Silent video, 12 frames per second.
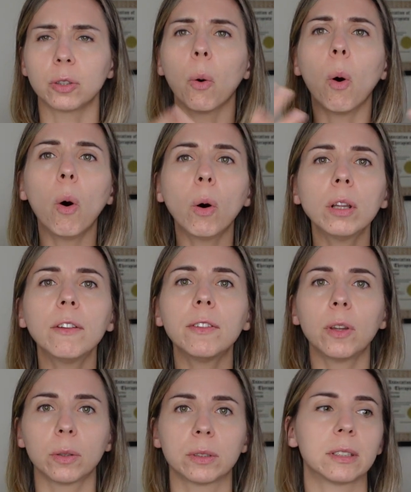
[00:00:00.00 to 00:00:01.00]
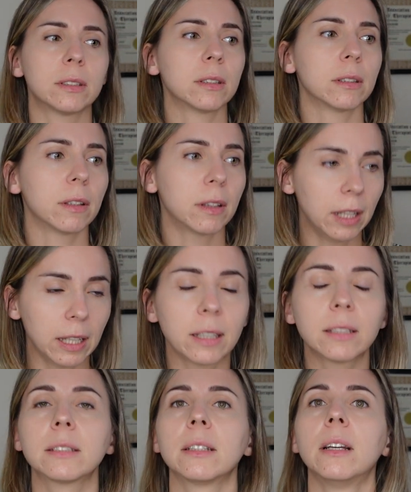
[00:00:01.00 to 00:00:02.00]
So all of those
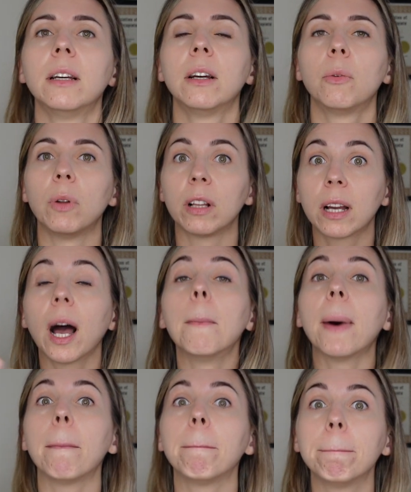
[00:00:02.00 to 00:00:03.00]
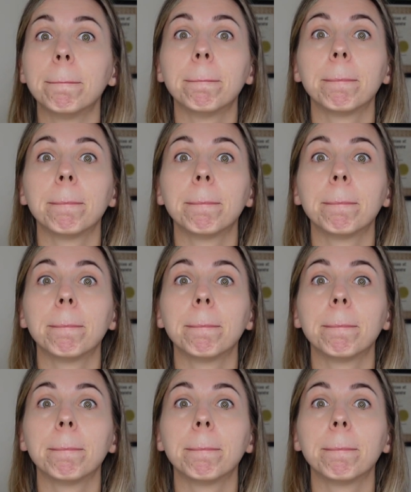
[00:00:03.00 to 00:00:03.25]
things will come up